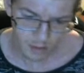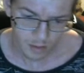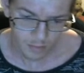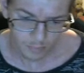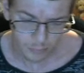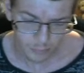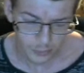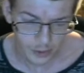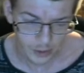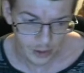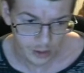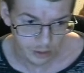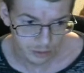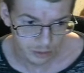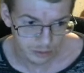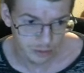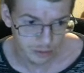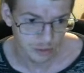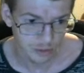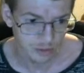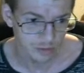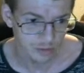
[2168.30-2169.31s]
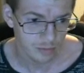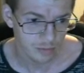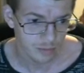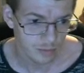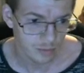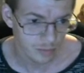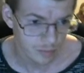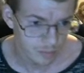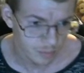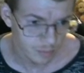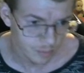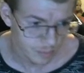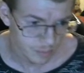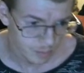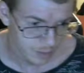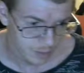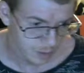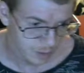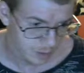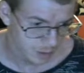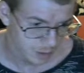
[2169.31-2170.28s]
players just
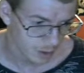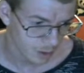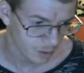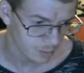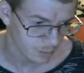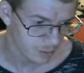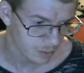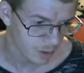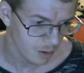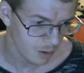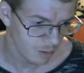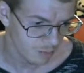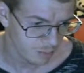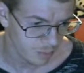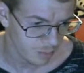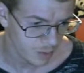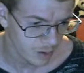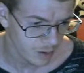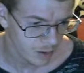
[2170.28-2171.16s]
can't cope.